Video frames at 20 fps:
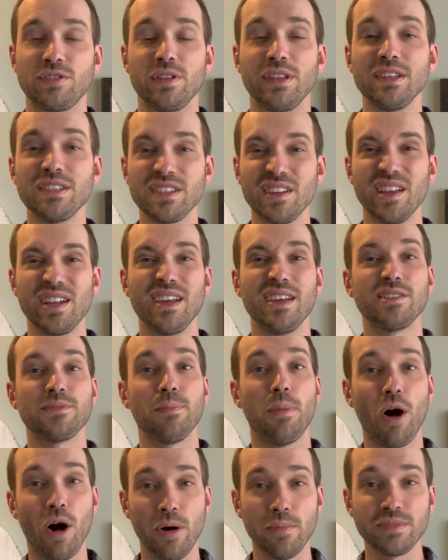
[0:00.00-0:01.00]
So this Sunday
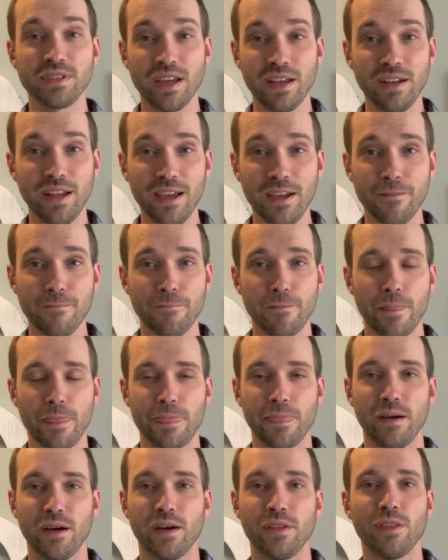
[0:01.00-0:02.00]
is Palm Sunday,
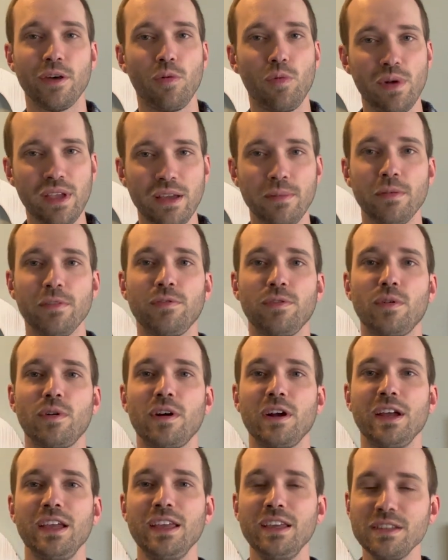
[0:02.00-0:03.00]
the week
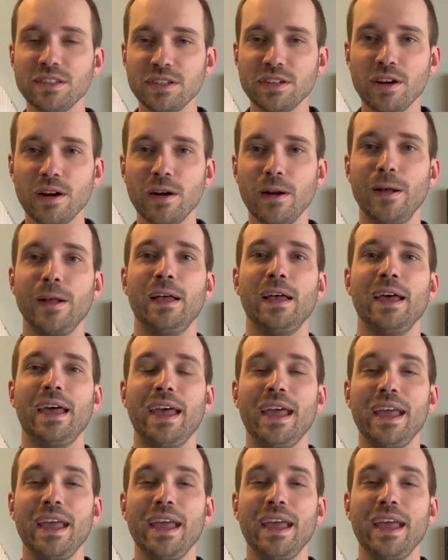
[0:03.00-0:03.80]
before Easter,